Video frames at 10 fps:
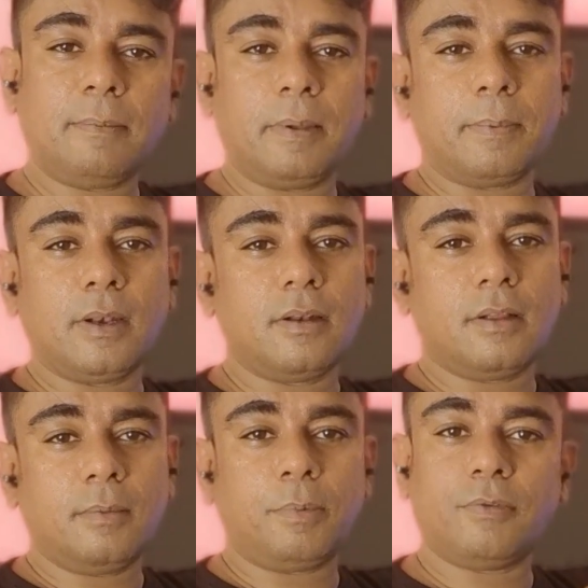People
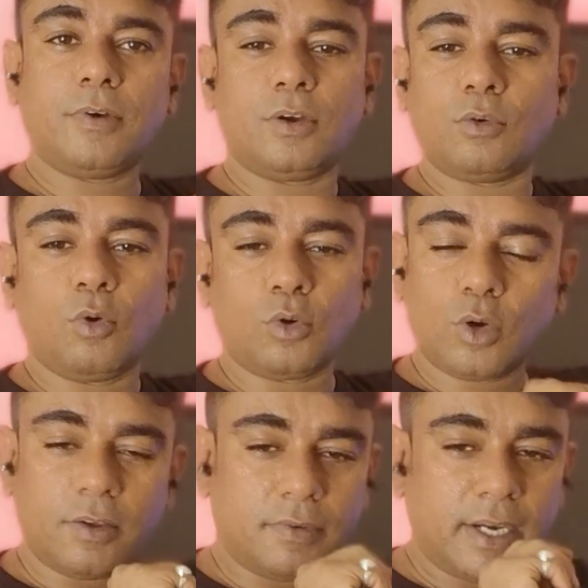prefer to go
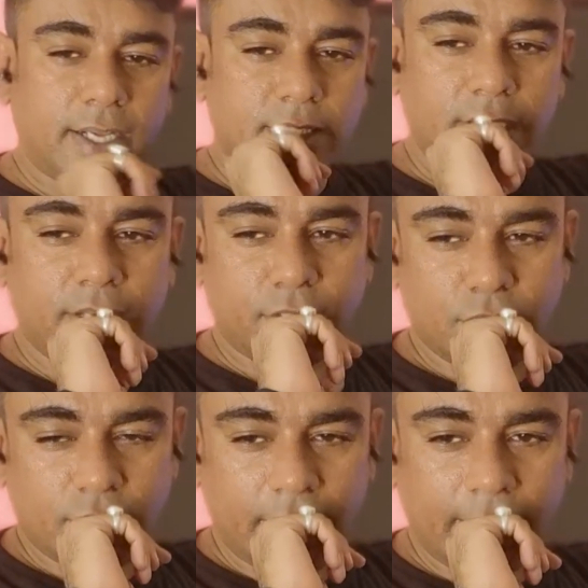to different
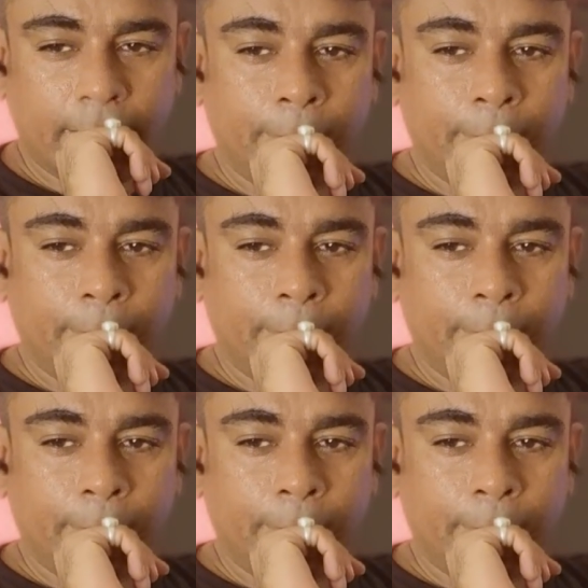destinations, right?